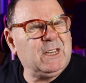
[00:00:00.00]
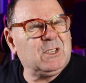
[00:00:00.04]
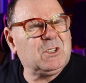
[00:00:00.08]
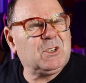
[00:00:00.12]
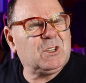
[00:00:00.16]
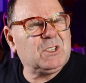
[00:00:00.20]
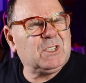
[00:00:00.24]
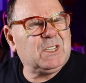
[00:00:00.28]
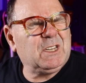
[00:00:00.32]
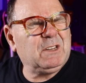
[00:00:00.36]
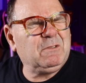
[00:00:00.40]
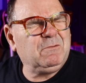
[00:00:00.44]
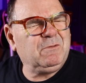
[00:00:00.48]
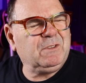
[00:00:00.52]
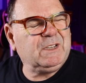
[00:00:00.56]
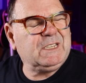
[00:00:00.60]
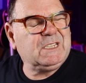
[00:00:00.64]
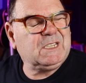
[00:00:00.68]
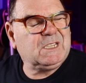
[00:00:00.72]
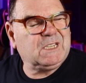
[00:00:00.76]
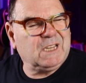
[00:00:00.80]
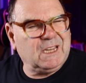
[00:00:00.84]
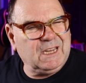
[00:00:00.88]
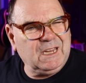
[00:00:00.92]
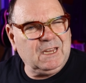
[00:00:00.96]
interesting
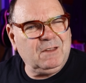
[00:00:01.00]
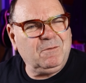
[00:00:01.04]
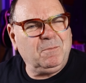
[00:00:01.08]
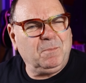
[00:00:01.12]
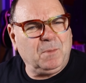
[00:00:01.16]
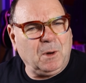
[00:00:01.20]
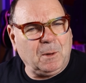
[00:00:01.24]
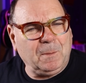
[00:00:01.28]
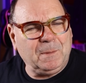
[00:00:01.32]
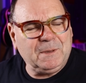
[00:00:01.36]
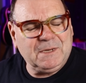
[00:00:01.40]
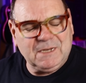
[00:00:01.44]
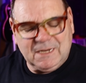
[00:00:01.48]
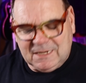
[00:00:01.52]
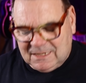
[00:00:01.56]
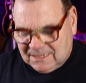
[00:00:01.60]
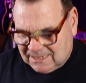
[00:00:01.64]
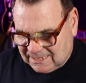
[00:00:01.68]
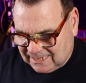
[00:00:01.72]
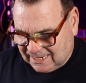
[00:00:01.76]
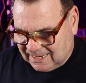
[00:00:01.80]
receive properties.